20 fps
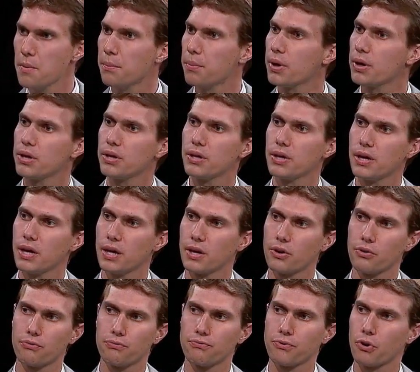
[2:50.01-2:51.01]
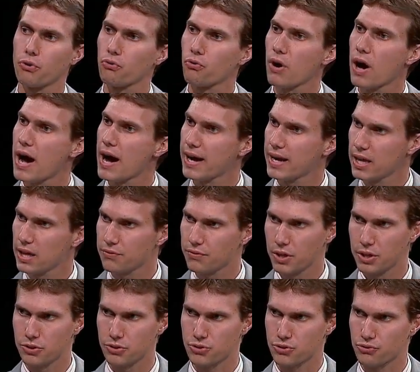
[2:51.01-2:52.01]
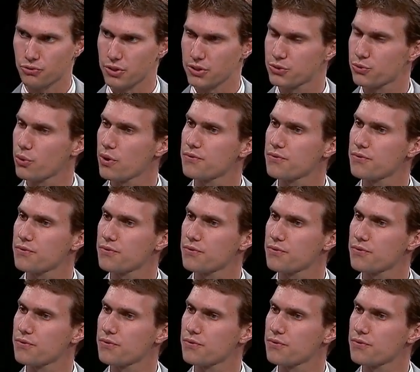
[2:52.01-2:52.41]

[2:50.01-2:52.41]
but in a variety of industries.